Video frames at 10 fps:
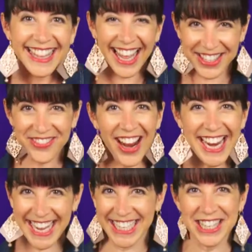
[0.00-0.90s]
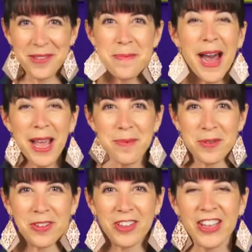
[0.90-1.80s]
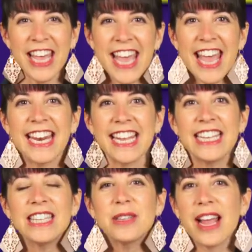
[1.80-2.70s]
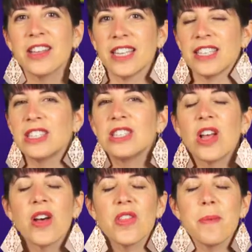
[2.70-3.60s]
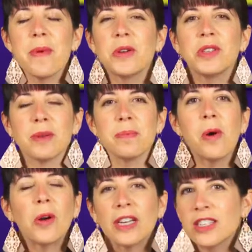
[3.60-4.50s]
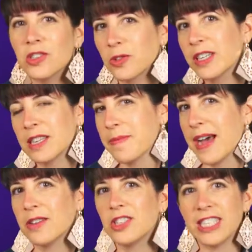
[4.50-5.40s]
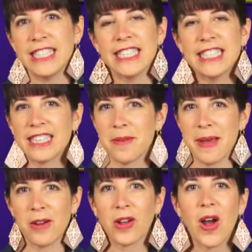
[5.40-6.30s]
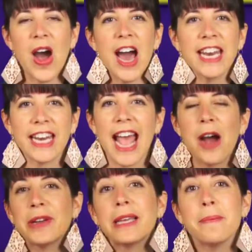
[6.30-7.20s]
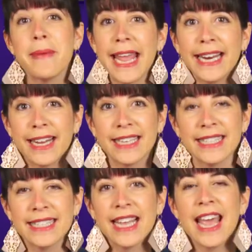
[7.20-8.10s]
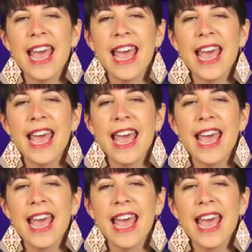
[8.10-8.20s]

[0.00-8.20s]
That's right, it's the Bible. And it tells us the most important stories about Jesus and about God and how He made us.